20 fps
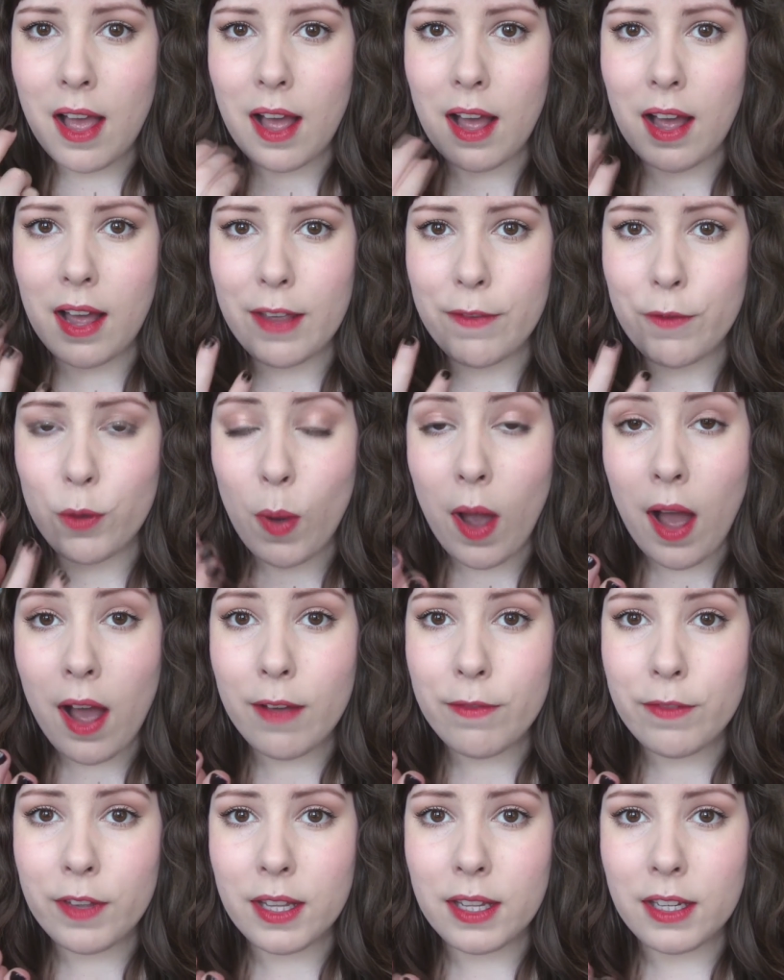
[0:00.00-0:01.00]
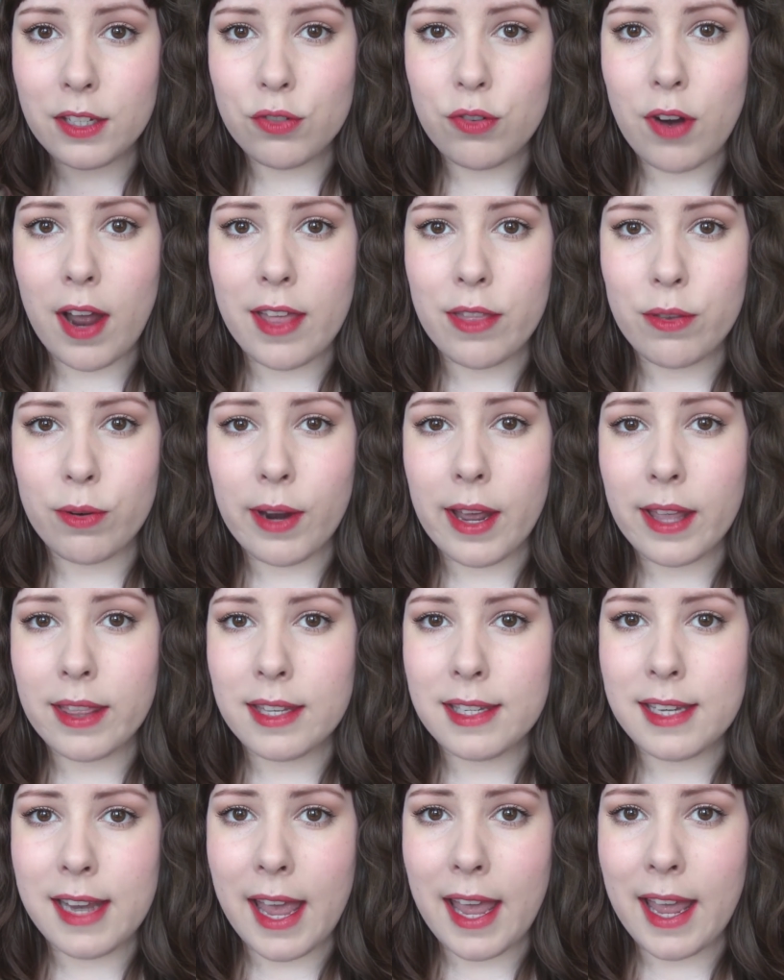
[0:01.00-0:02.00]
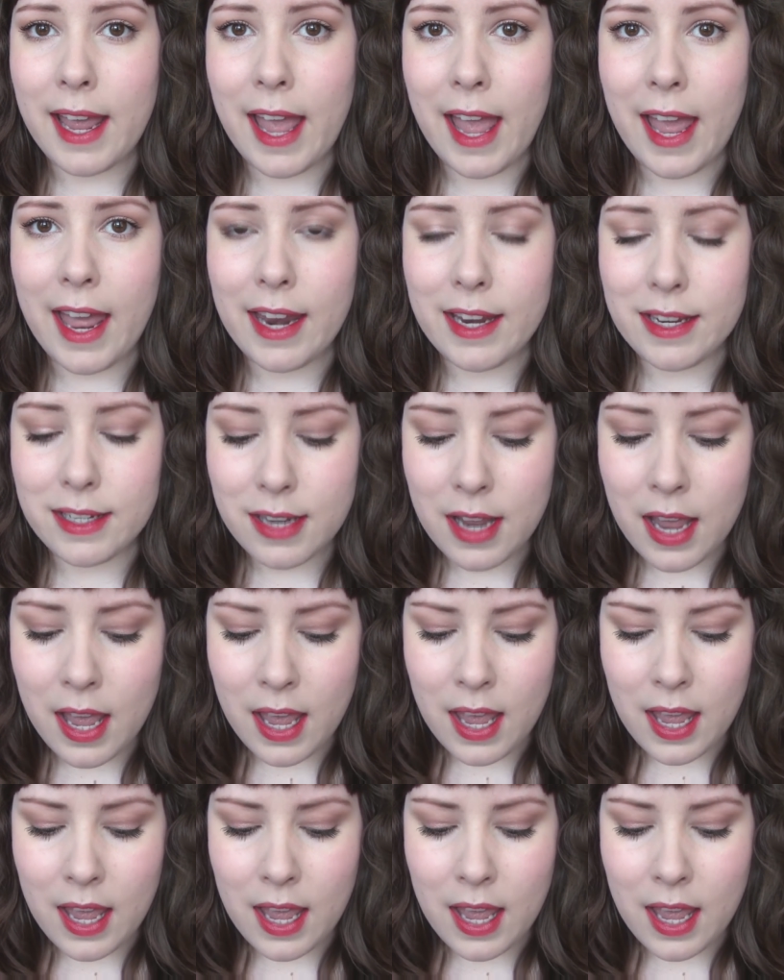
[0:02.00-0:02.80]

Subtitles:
if you are feeling dry throughout the day, and